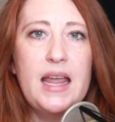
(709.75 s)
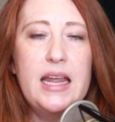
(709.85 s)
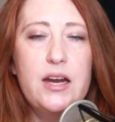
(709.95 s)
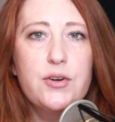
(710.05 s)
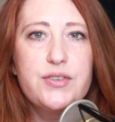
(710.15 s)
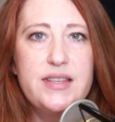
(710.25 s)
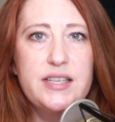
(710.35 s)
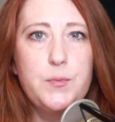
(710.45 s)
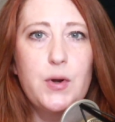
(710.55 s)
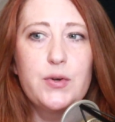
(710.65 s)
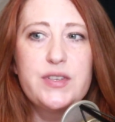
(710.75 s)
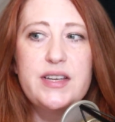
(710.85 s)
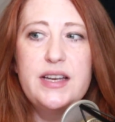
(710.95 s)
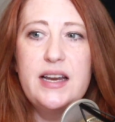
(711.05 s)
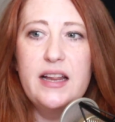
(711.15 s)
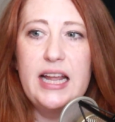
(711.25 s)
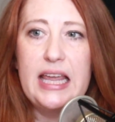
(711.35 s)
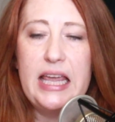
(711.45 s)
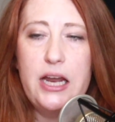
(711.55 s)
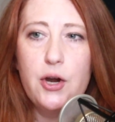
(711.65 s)
here's this person, like
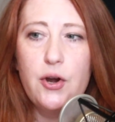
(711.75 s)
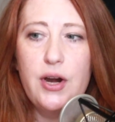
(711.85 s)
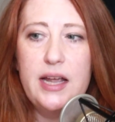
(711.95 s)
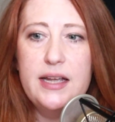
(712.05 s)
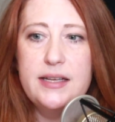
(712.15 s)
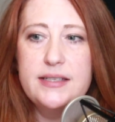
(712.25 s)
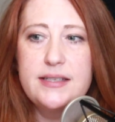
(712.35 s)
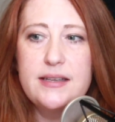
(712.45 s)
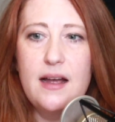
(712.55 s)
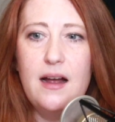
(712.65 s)
here is